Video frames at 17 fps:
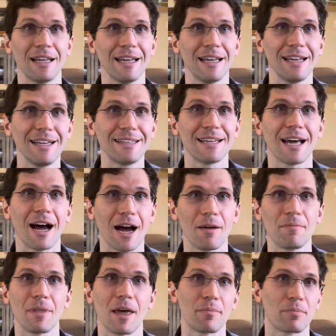
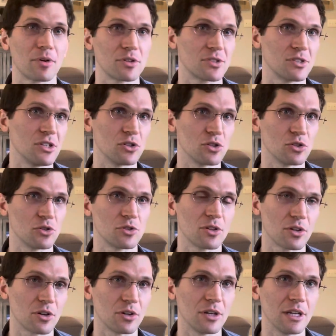Anytime that person is using
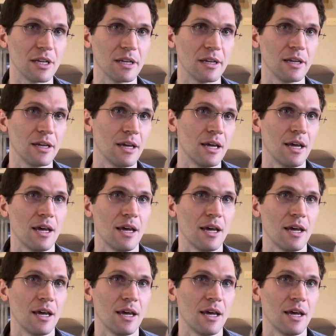their knee,